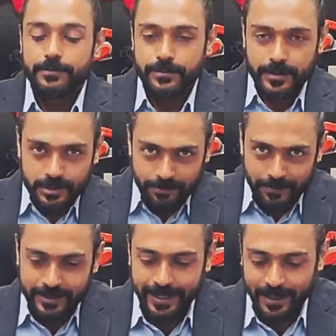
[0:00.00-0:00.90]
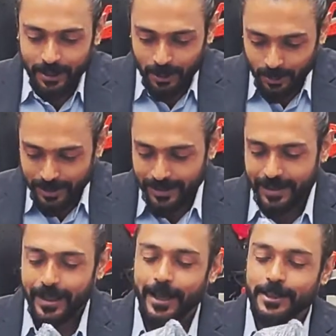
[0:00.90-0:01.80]
First we will take a look
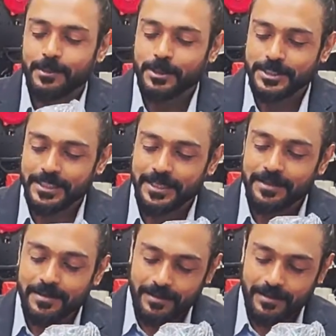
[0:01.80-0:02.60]
at the machine.